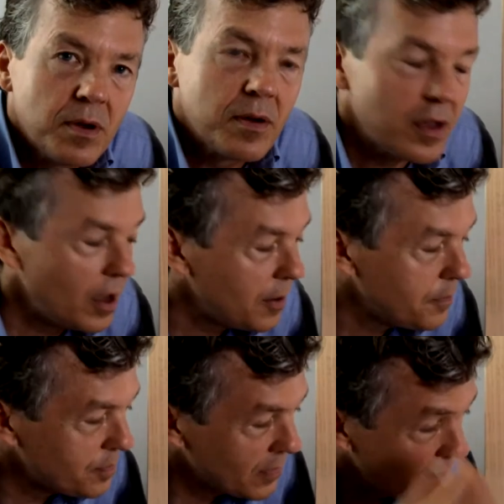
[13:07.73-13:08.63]
Okay,
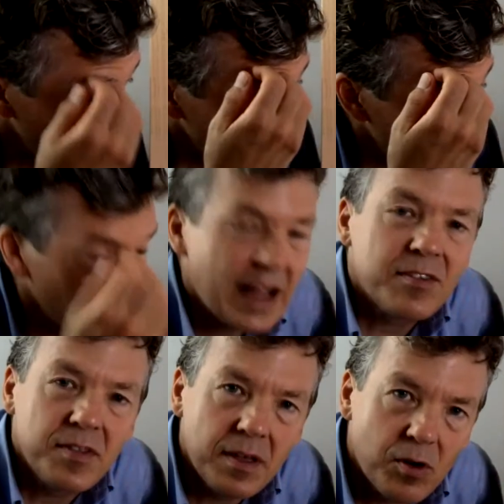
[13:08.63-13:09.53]
all right. So
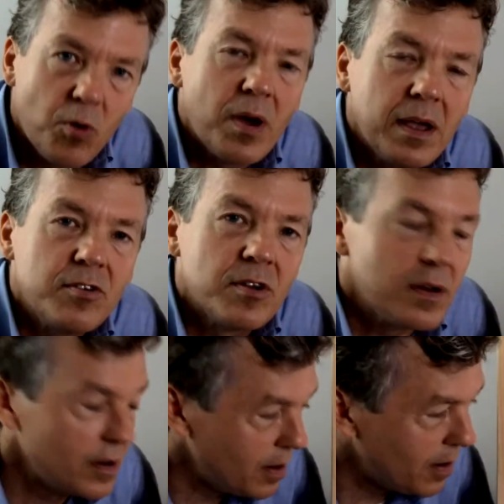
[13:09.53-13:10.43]
that's the equation.
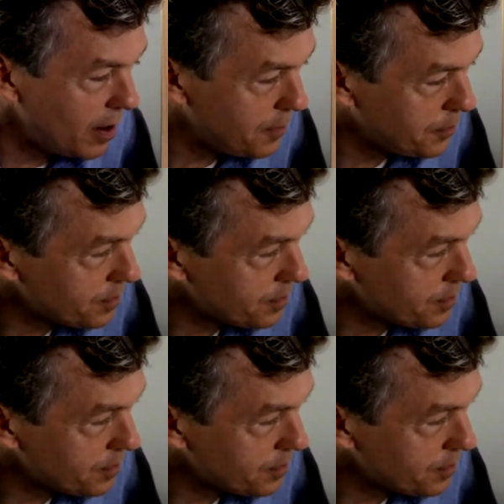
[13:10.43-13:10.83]
All right.